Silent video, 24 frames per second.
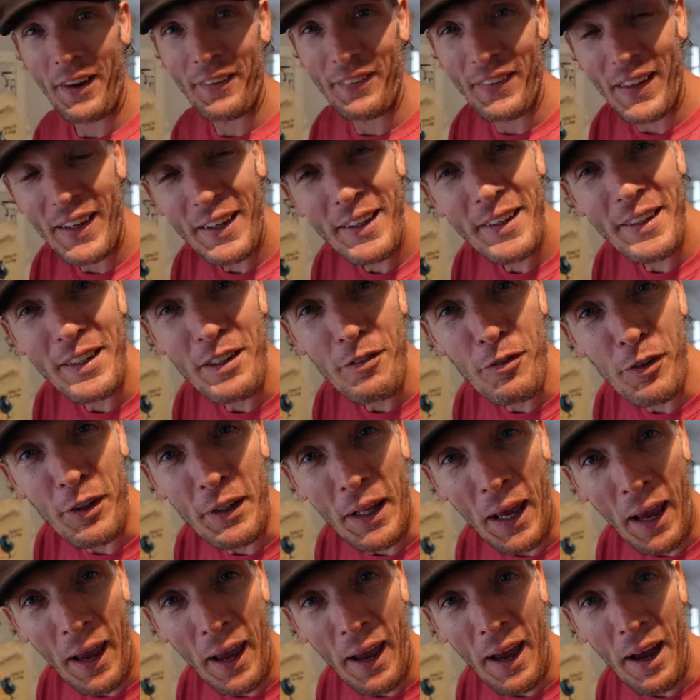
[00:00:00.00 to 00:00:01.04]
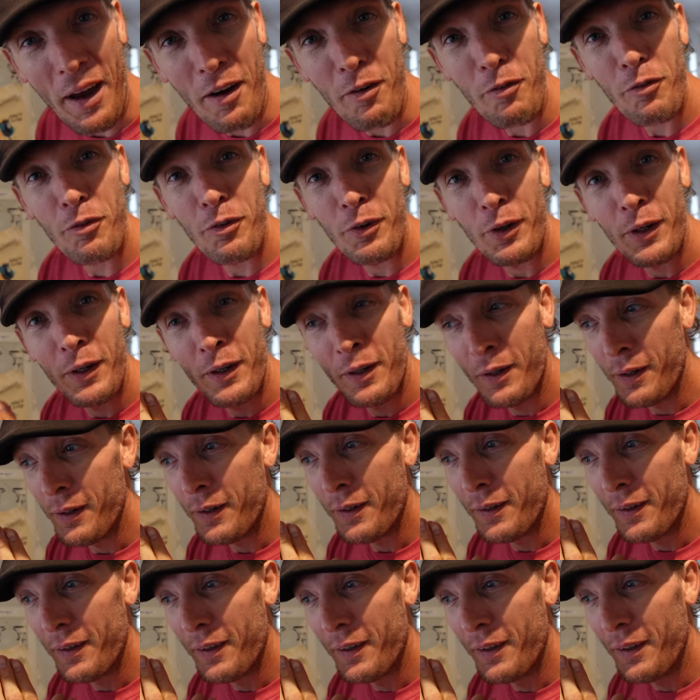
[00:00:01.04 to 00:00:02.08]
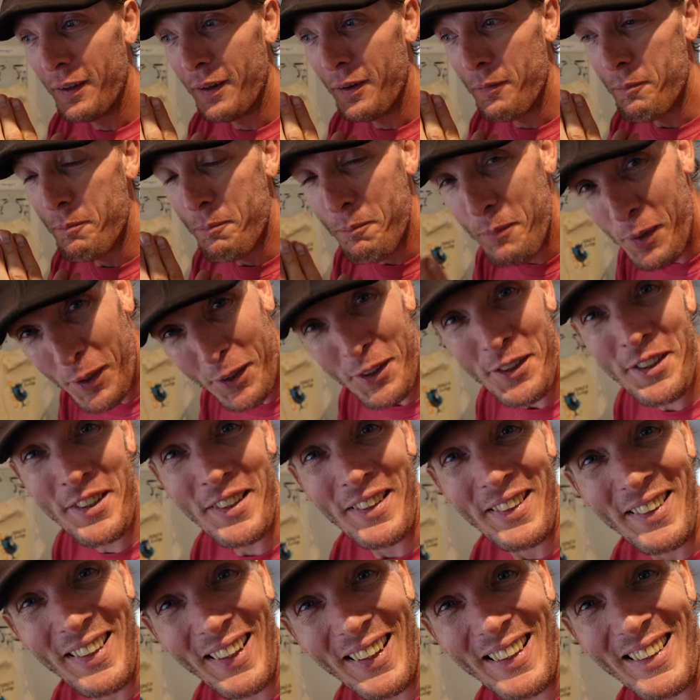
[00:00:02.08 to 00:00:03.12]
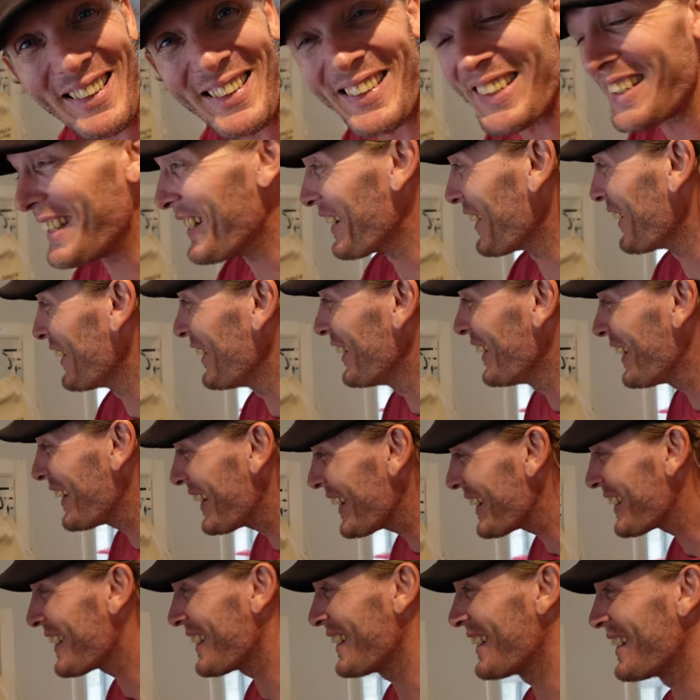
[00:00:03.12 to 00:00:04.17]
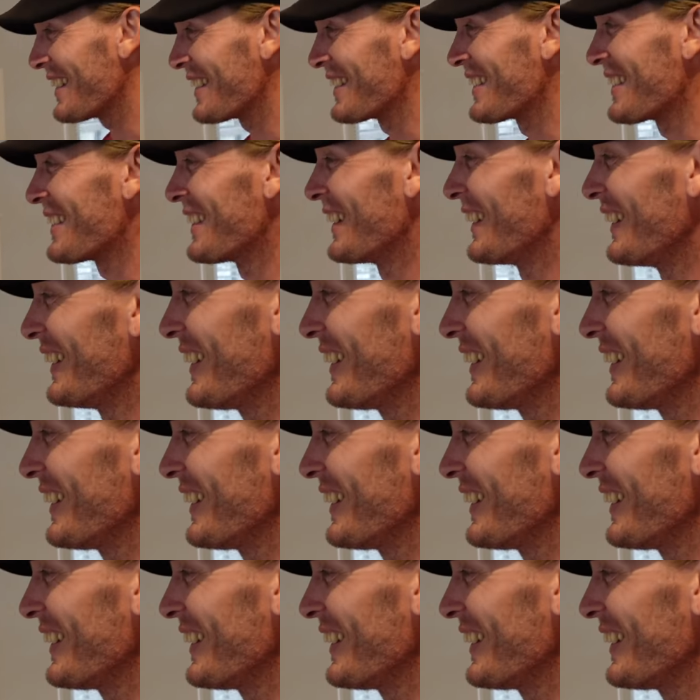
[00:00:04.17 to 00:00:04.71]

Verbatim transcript: And they even have merchandise, merchandise. here. Look at this.